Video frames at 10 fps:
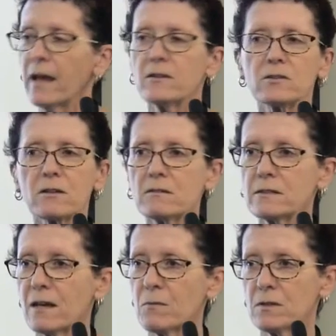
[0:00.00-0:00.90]
And don't
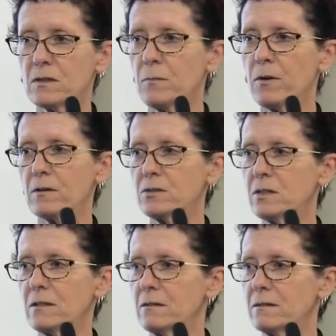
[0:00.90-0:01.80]
start with an
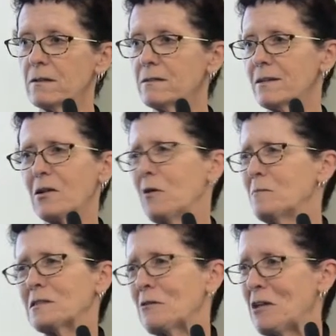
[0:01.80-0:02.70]
apology. Don't say, oh,
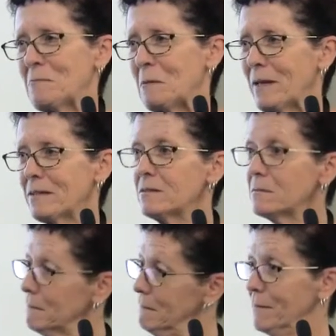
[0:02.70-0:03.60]
I'm sorry, I'm about to.
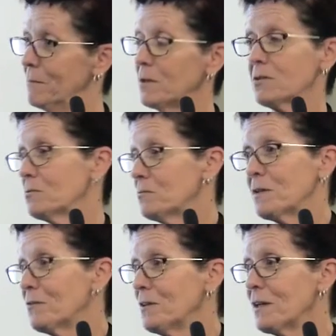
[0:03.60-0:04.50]
Because
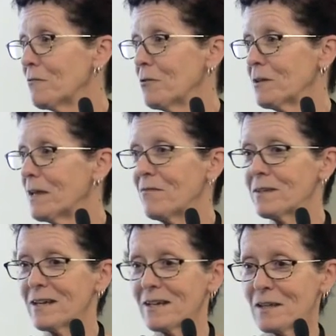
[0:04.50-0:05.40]
what have you done wrong? You haven't
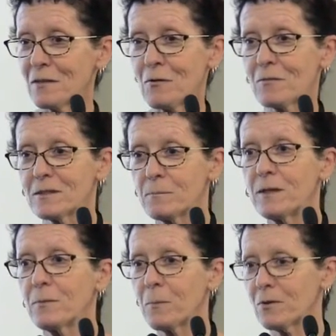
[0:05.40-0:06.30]
done anything wrong. So
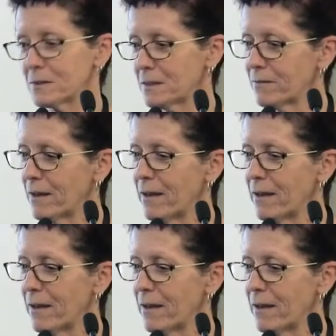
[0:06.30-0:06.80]
be positive.